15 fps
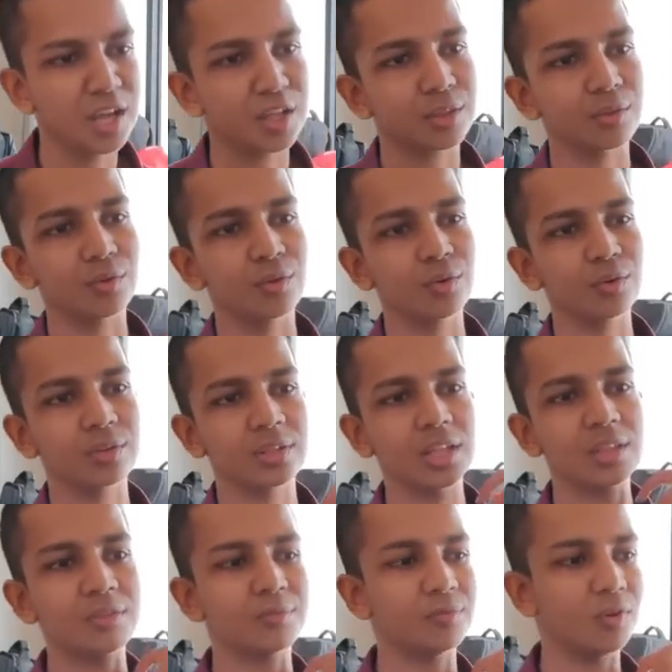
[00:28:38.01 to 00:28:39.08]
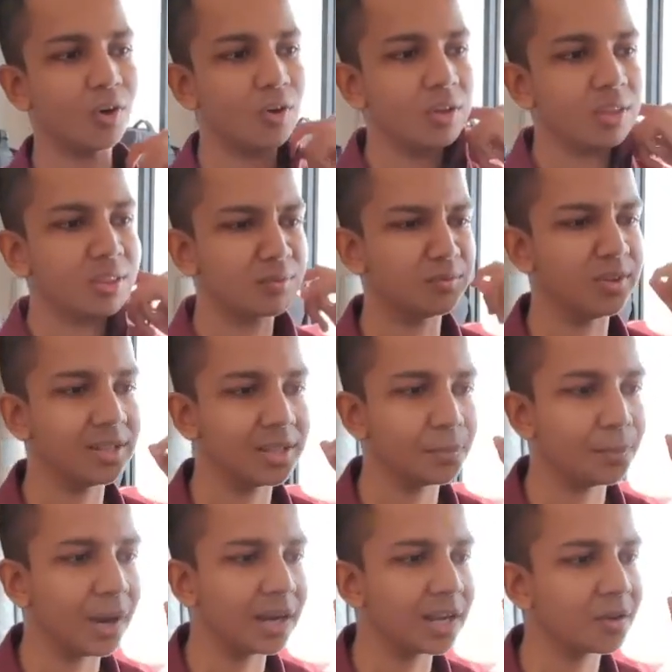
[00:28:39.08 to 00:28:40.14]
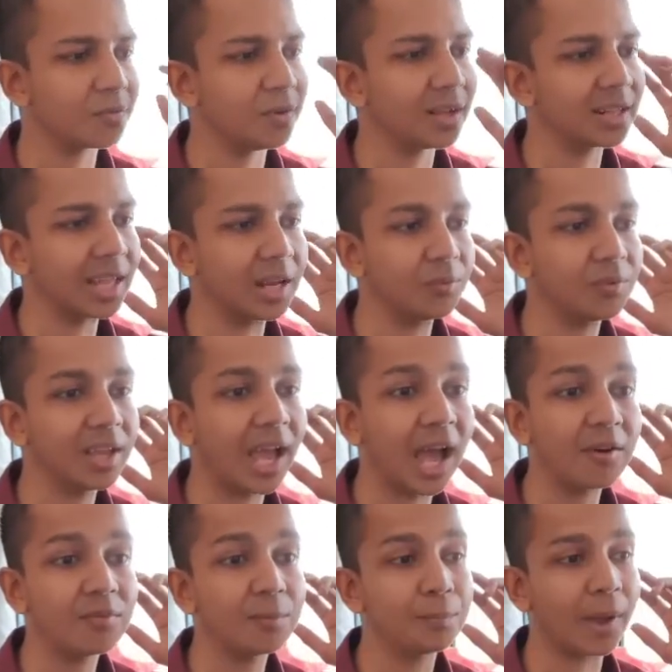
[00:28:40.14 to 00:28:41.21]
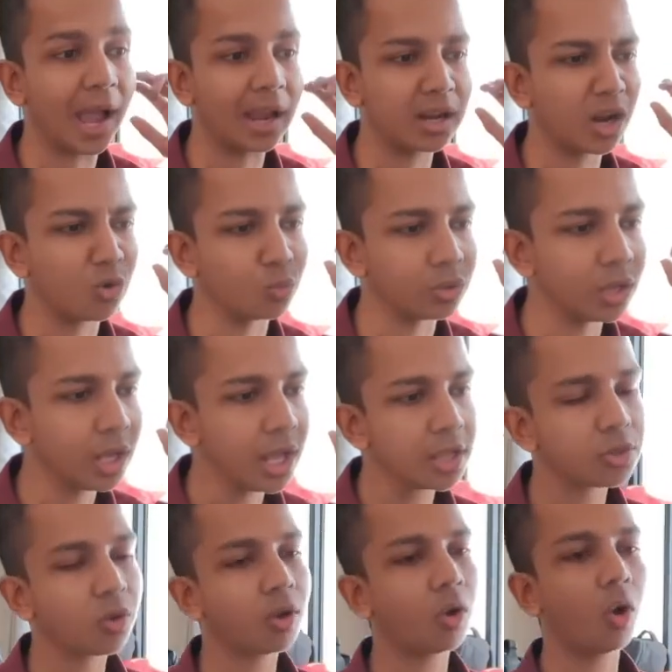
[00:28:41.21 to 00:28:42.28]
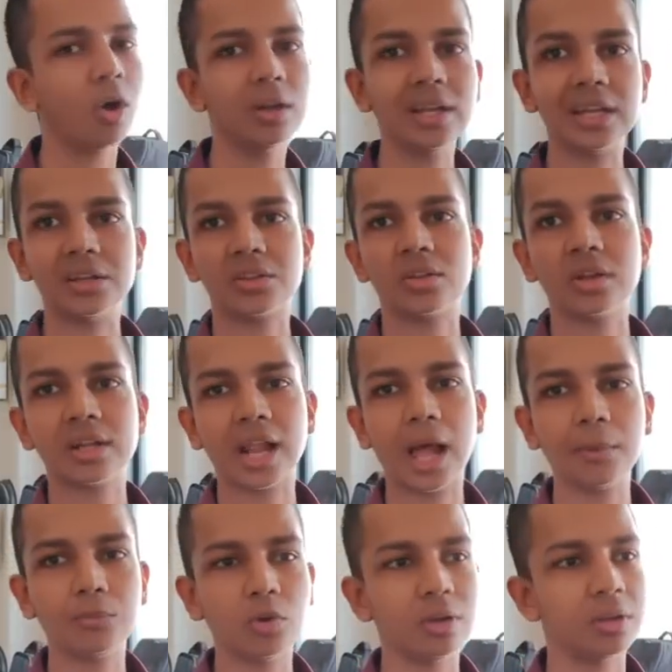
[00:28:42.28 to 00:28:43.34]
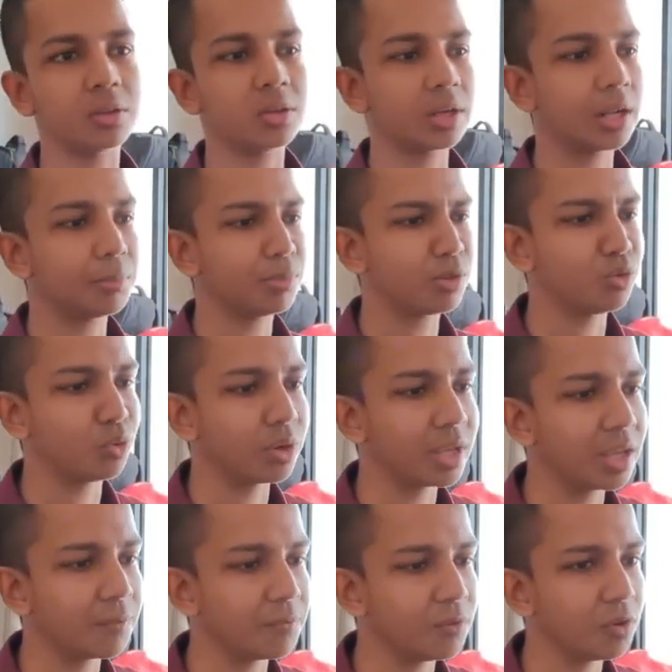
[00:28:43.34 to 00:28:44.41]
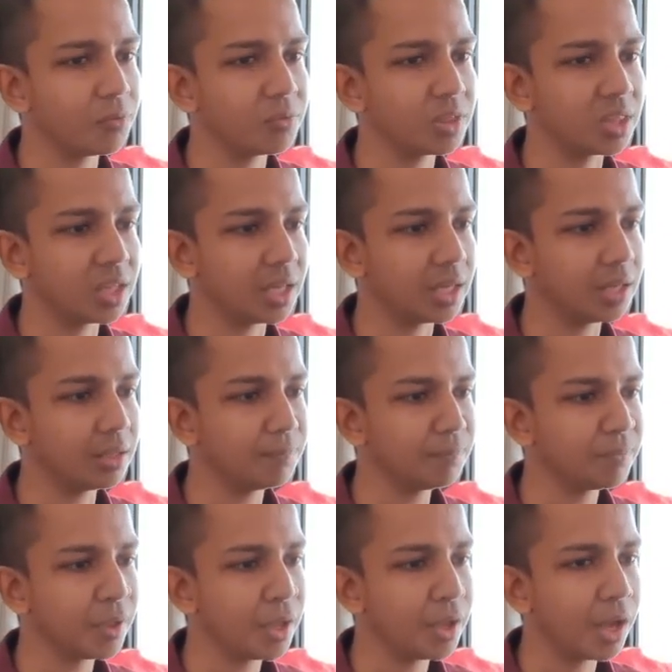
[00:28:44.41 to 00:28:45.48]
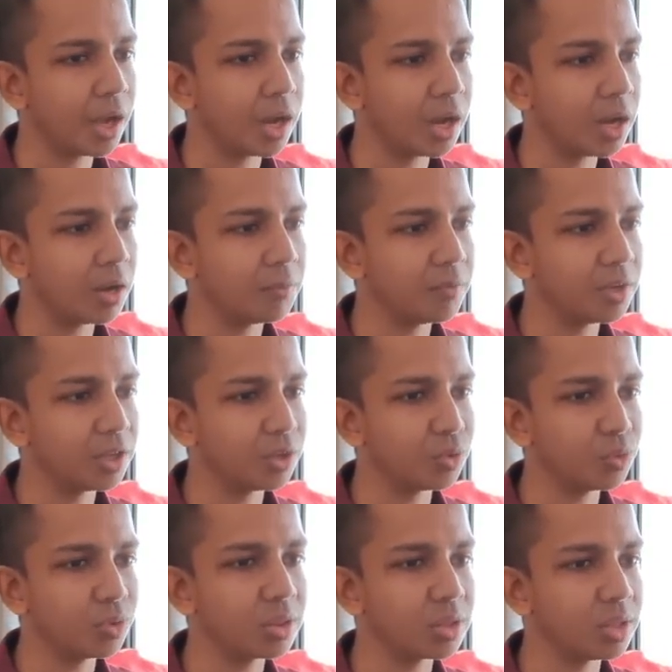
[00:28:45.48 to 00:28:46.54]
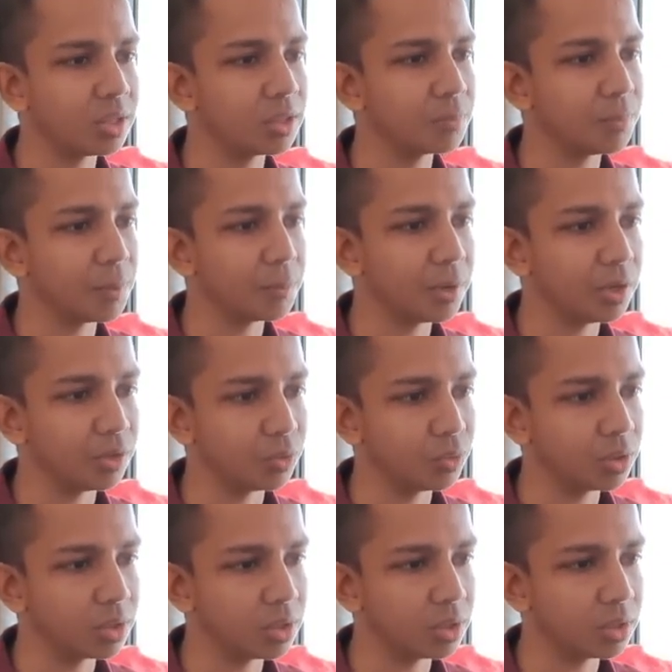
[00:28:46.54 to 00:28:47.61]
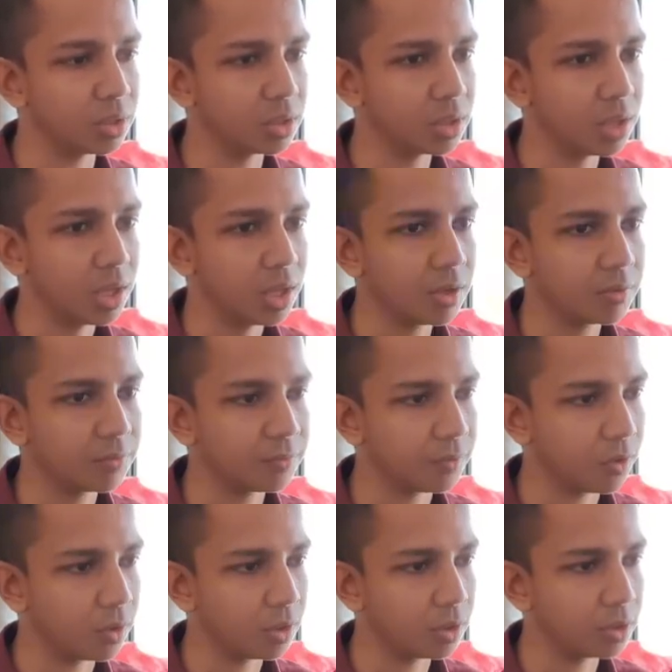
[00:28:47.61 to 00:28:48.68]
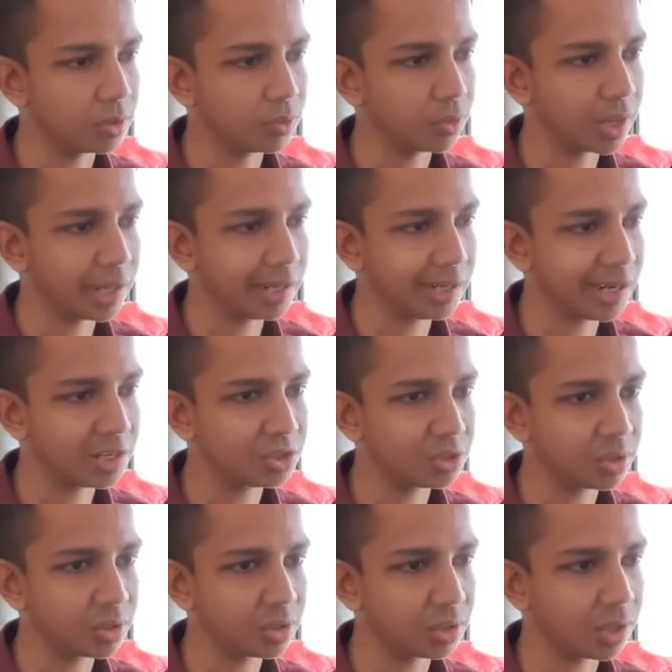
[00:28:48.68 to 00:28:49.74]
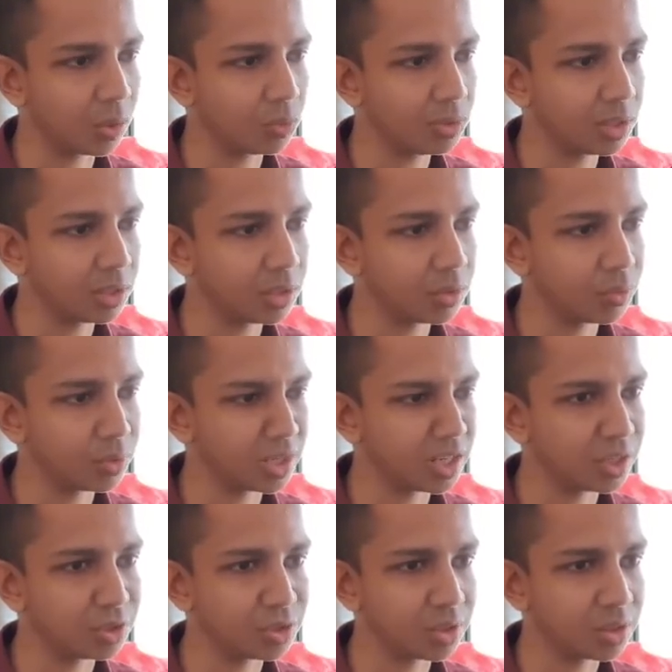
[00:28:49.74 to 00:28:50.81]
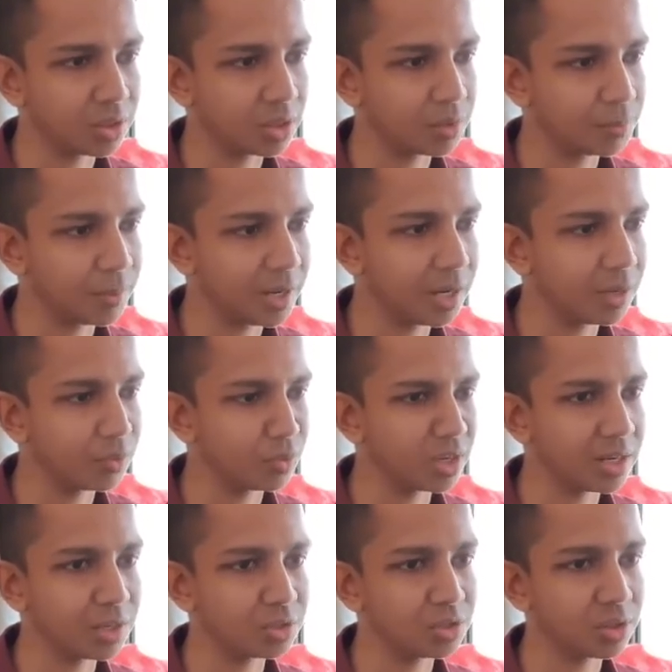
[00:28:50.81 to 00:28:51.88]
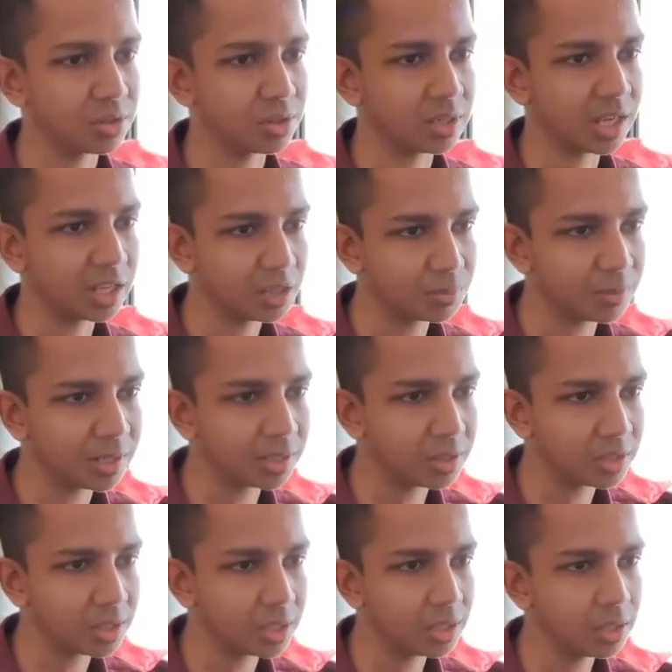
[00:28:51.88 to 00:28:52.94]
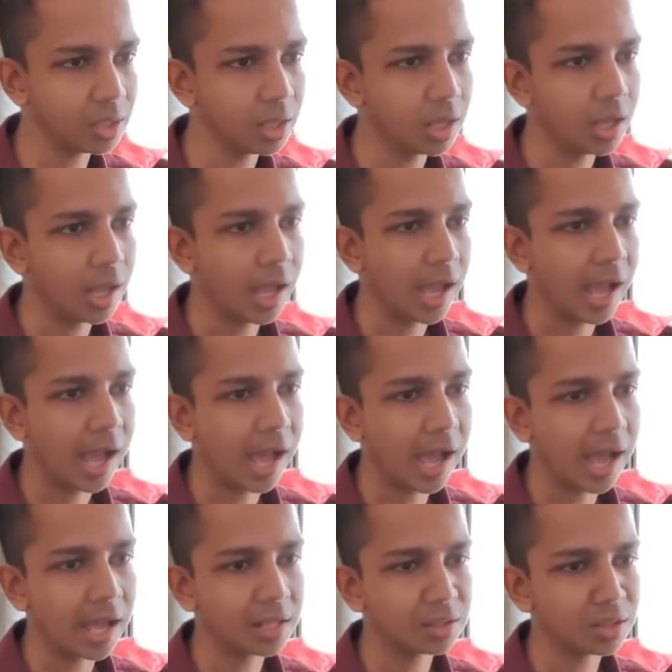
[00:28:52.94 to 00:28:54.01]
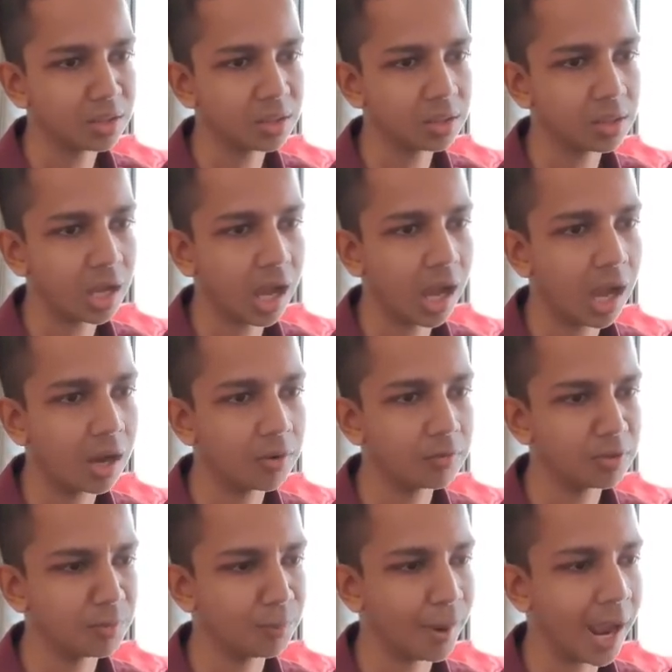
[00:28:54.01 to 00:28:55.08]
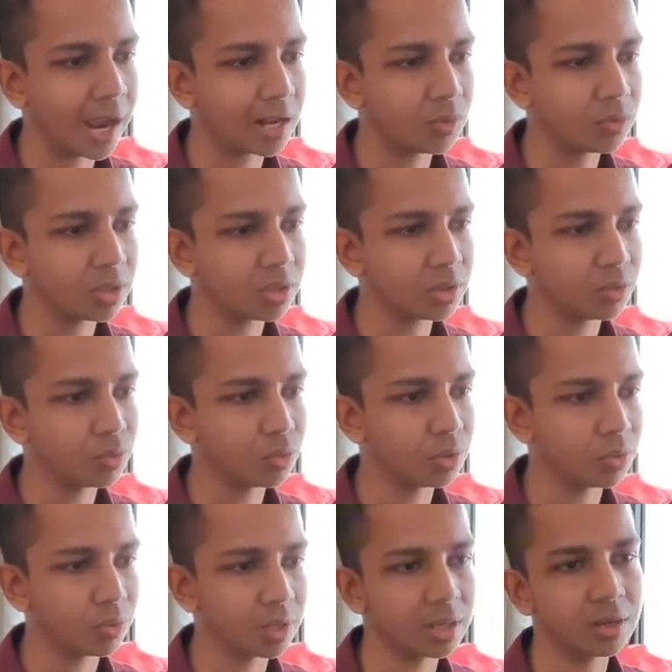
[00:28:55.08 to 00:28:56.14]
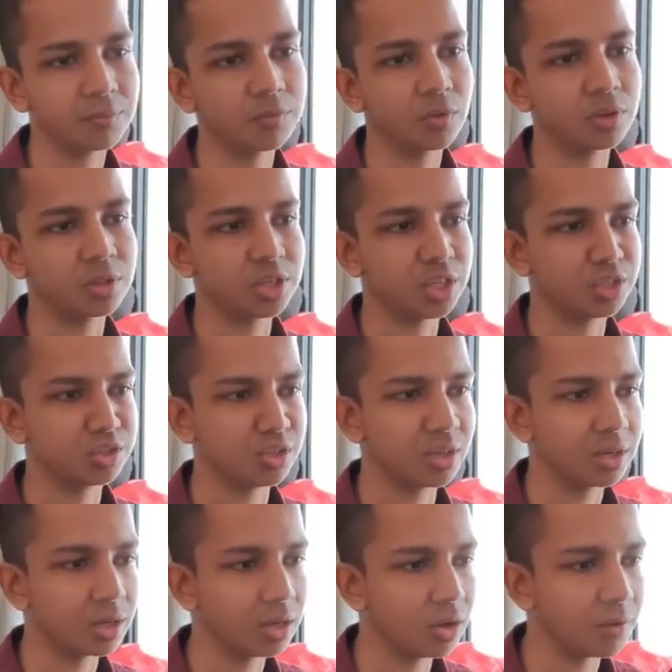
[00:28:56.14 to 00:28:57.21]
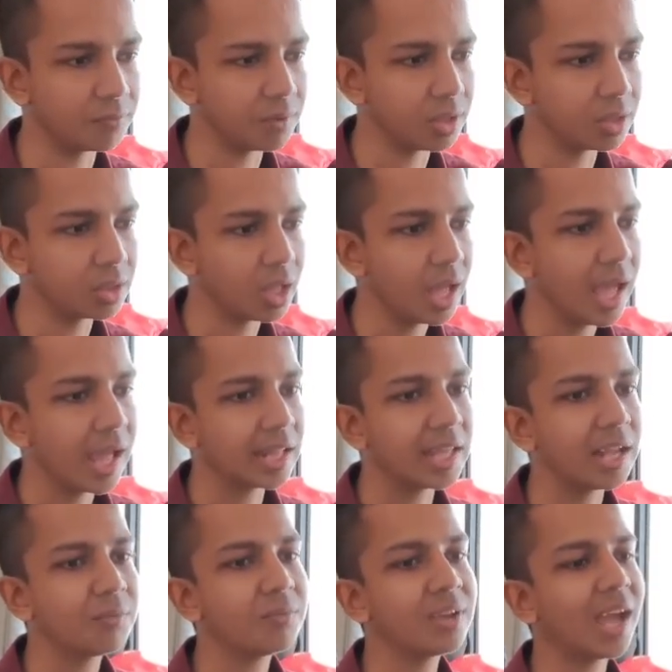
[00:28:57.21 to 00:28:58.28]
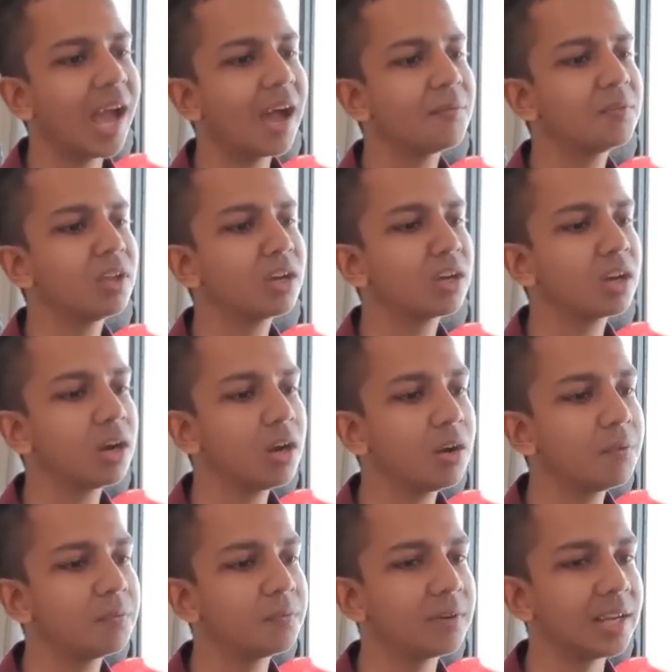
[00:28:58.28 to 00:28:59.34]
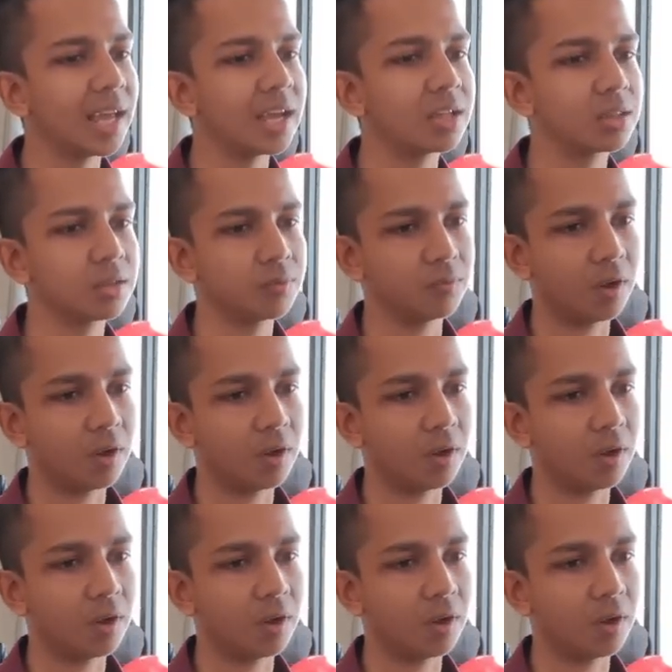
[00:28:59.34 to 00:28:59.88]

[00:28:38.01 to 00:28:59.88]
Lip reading: So this was with the party effect. Then we have a background. So on Instagram story, if you've seen, we use this. People use this for you can adjust the roundness, you can adjust the spread, you can adjust the transparency, and this is how the background is used. You can of course change the color of this. Then we have the curve text.